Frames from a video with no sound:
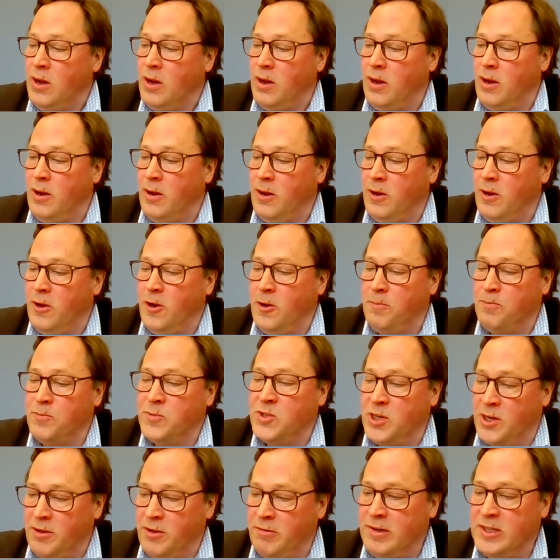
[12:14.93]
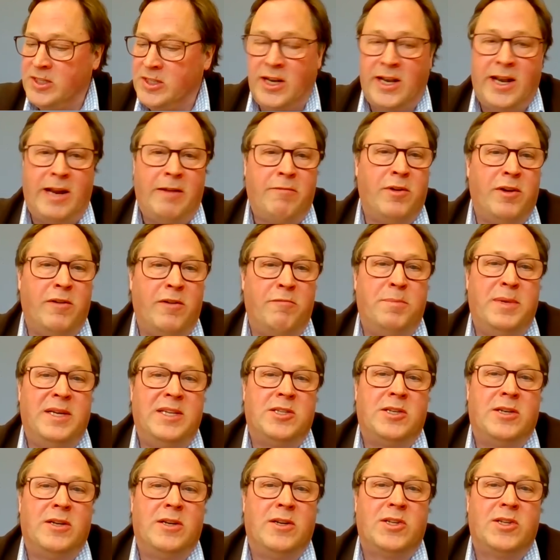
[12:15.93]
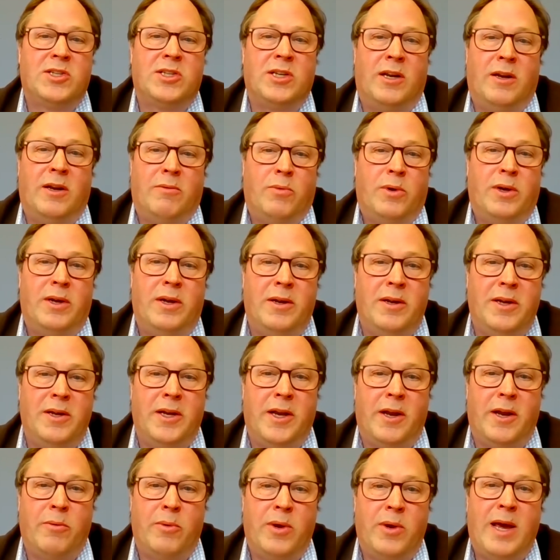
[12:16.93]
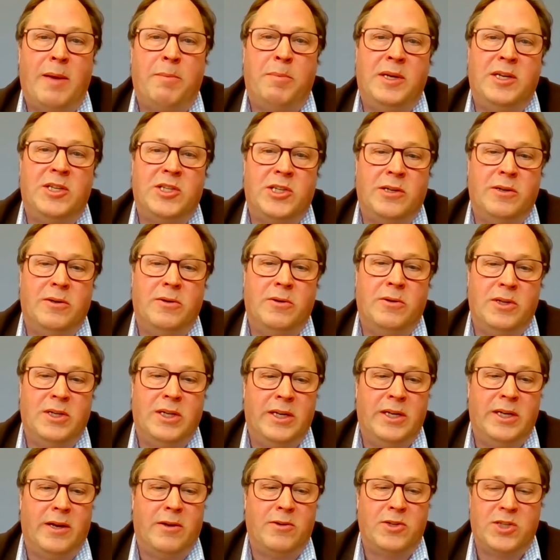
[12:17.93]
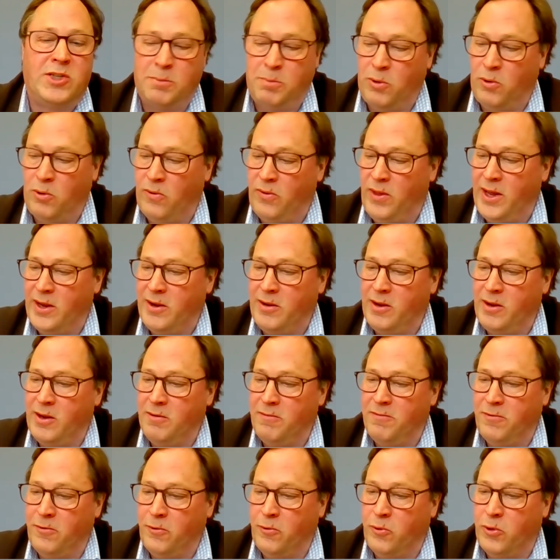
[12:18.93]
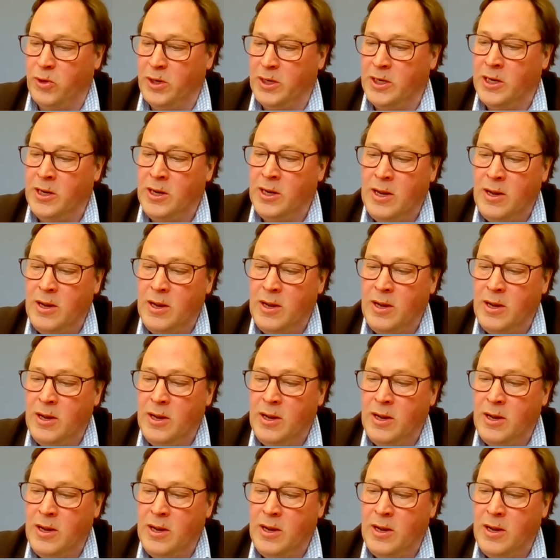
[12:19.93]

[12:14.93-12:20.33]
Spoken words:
So there is a level of business, and we're happy to, support that going forward.